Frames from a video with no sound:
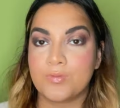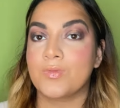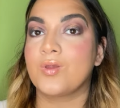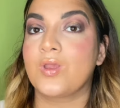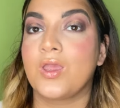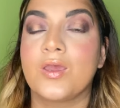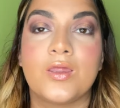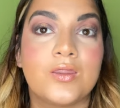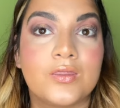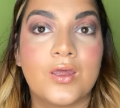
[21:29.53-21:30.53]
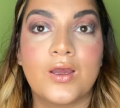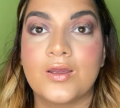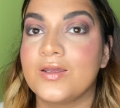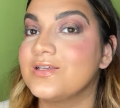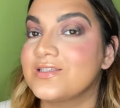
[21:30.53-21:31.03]
Okay, and that
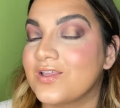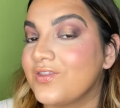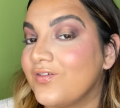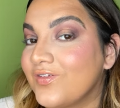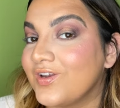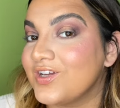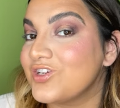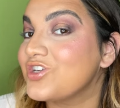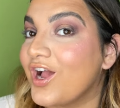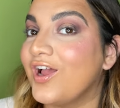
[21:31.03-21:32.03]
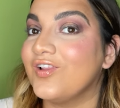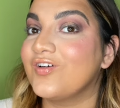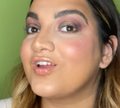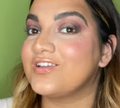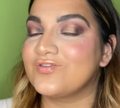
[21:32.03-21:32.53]
is the finished eye
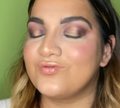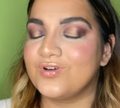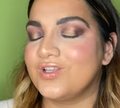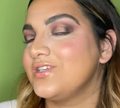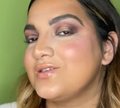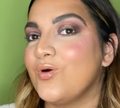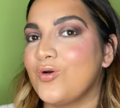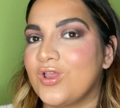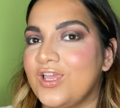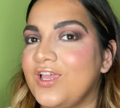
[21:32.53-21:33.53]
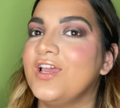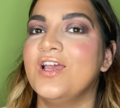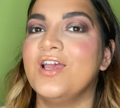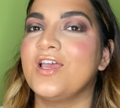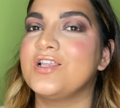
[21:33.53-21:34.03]
look. It's really smoky,
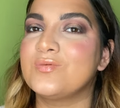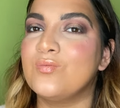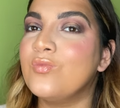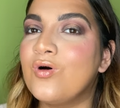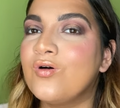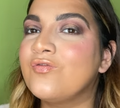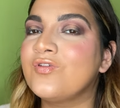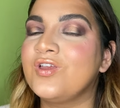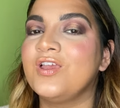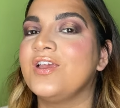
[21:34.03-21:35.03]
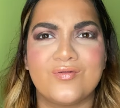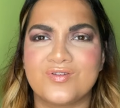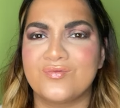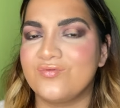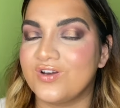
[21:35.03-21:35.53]
it's mauvey, it's
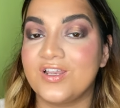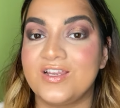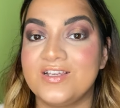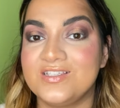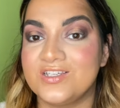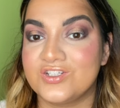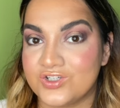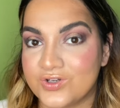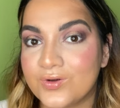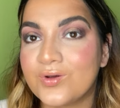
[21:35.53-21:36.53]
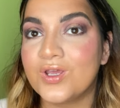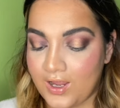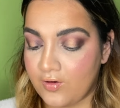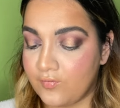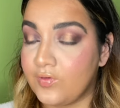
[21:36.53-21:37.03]
really easy to do. I
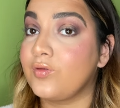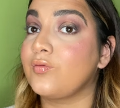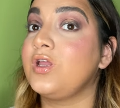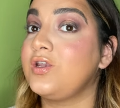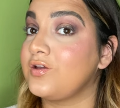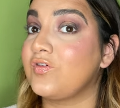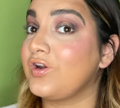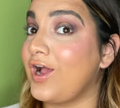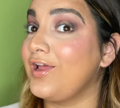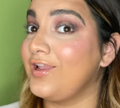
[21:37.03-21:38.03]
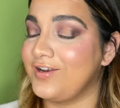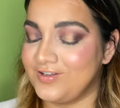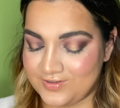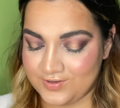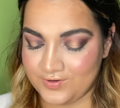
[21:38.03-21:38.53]
have three different
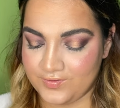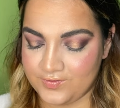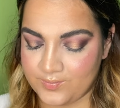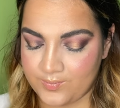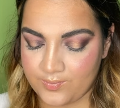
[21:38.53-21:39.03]
eyeliners to use.